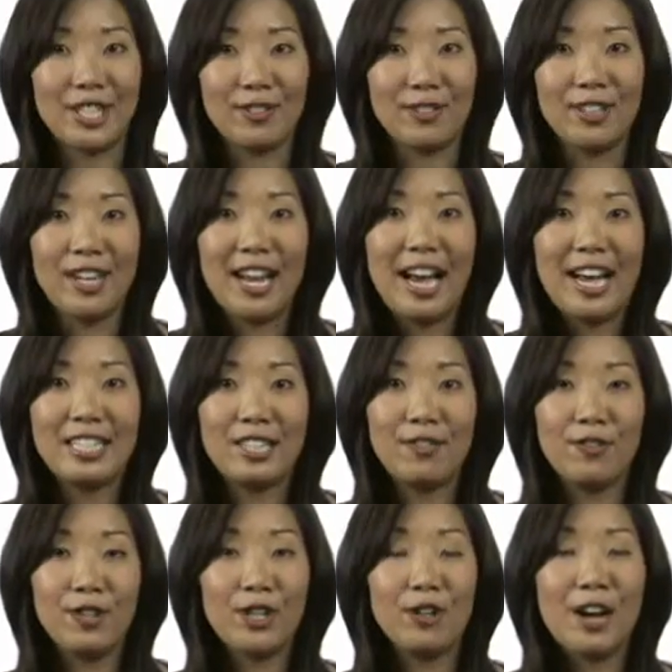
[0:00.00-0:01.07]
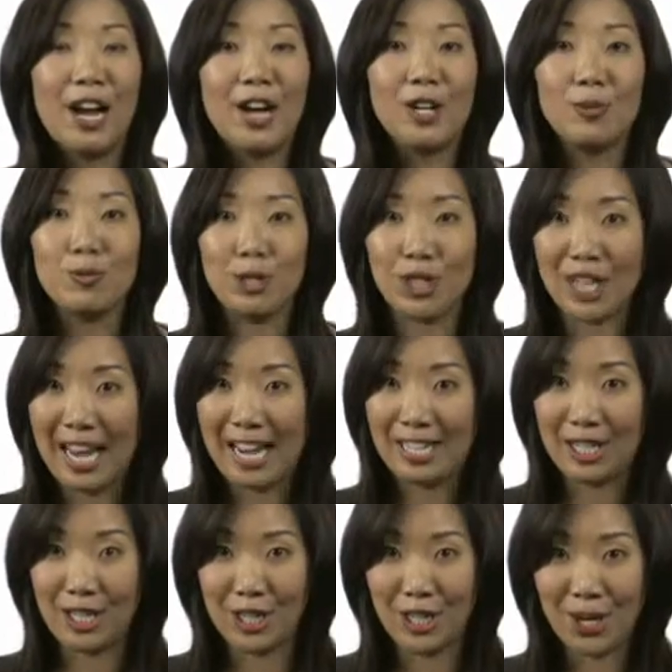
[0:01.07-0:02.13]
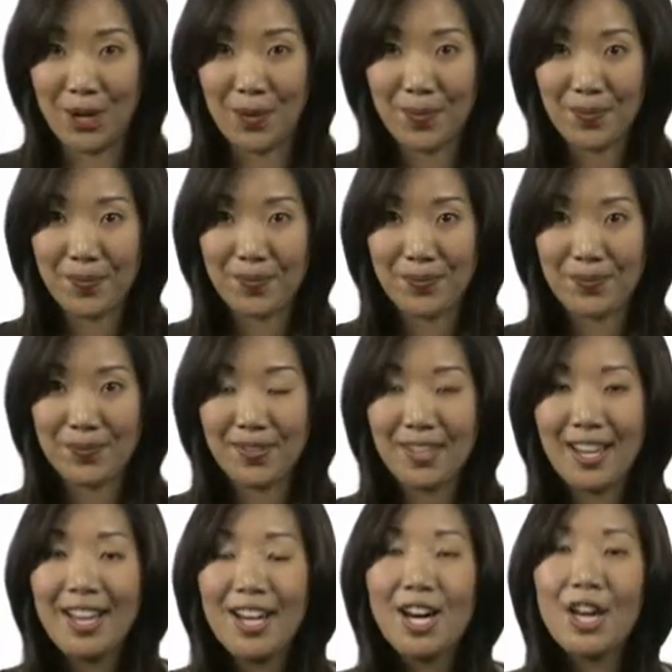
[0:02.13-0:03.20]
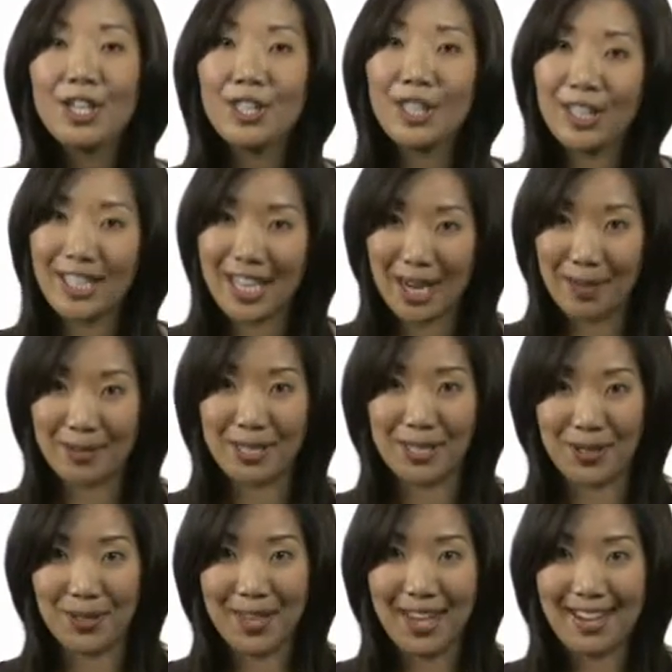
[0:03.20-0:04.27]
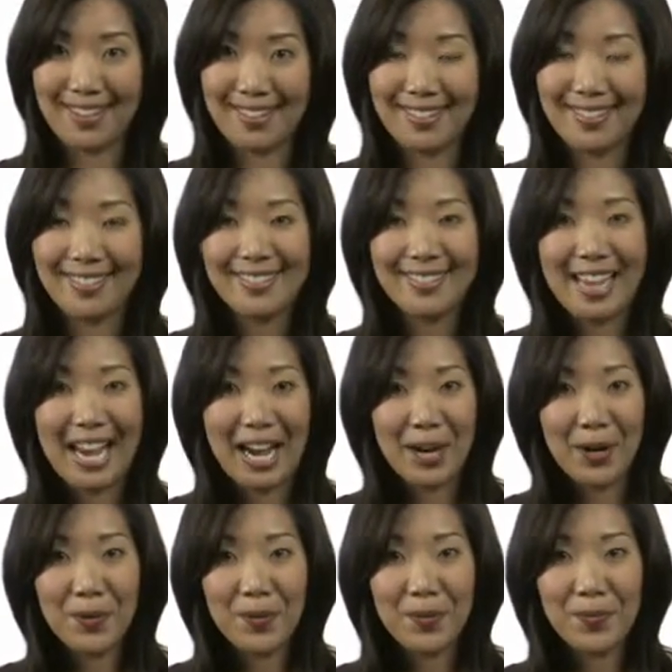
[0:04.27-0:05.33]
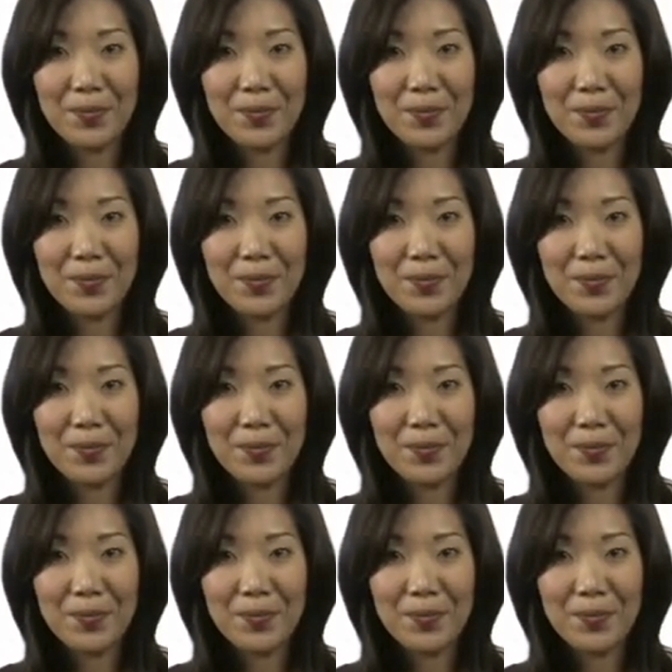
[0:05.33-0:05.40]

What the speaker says: server has to figure out which ad to show. A cookie helps it do that. How?